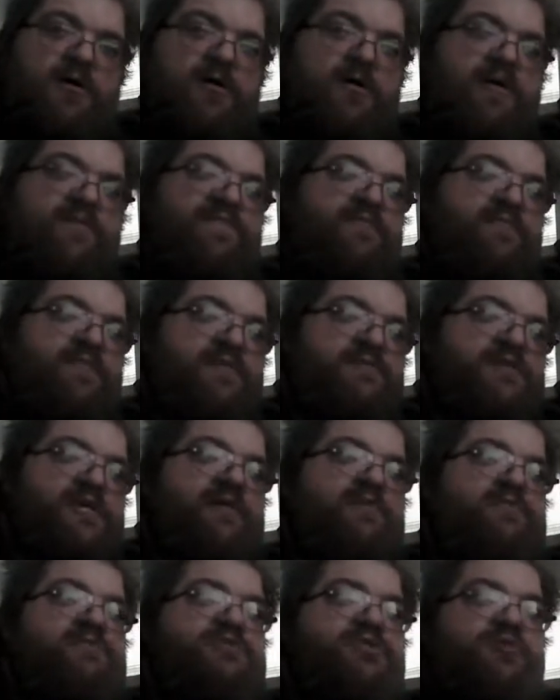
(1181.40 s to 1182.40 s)
if you want to check
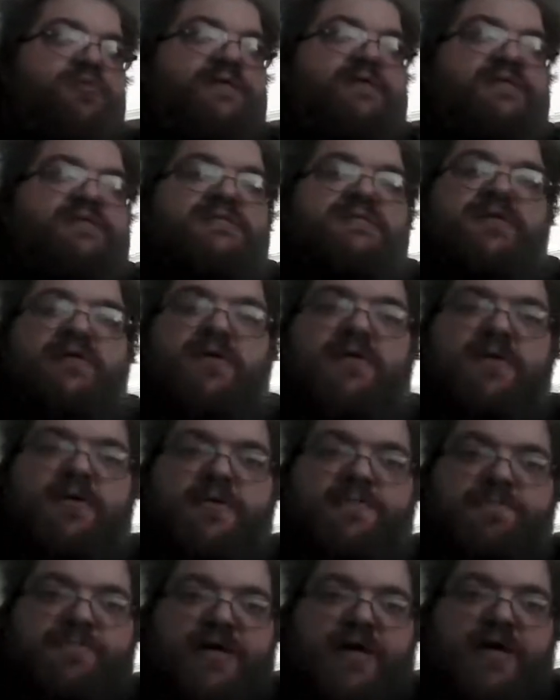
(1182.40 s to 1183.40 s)
out Joey's
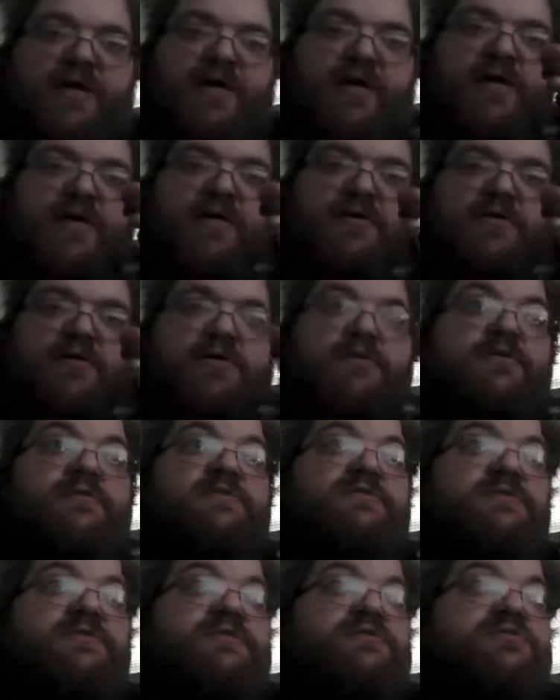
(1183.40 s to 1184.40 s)

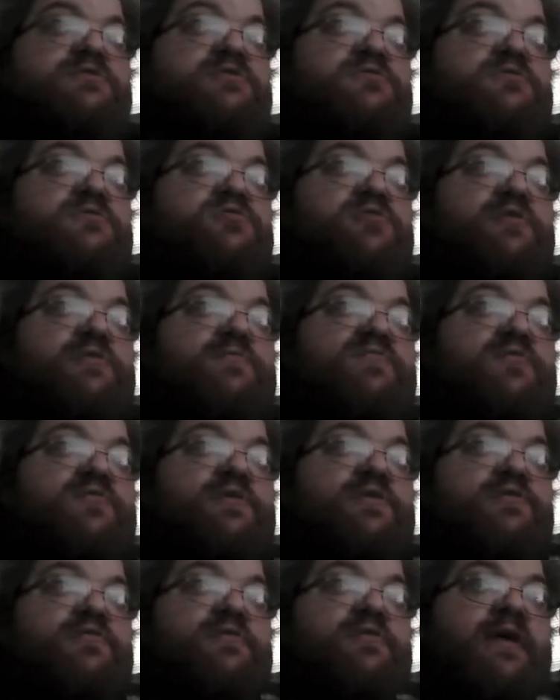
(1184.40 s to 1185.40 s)
digital stream of what
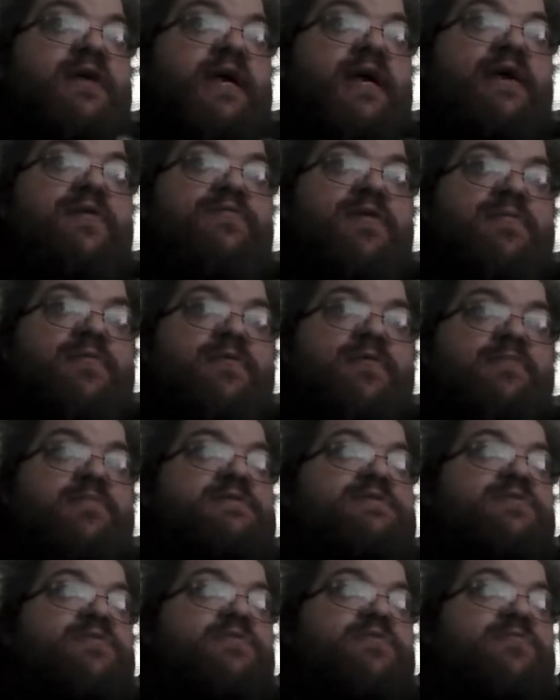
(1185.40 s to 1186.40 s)
he's doing, hey Robert,
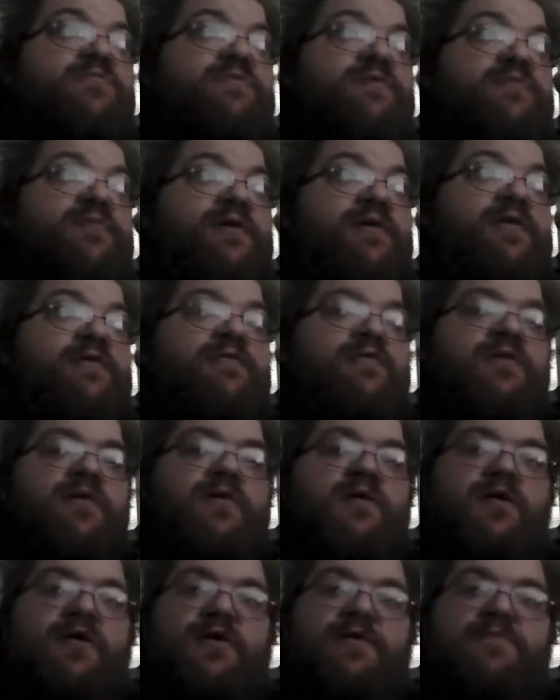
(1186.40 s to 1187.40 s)
it's going really well.
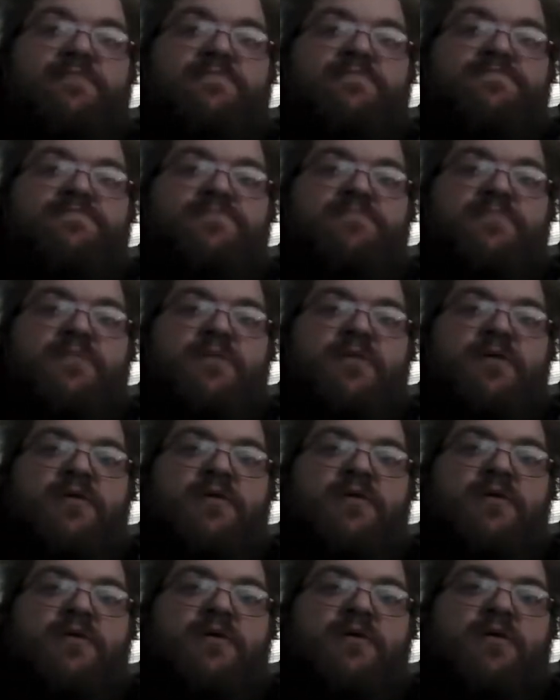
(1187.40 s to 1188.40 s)

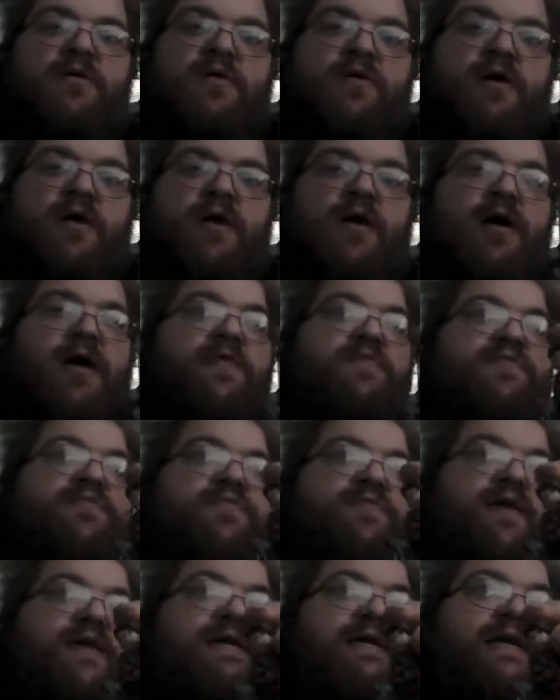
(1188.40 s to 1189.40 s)
I think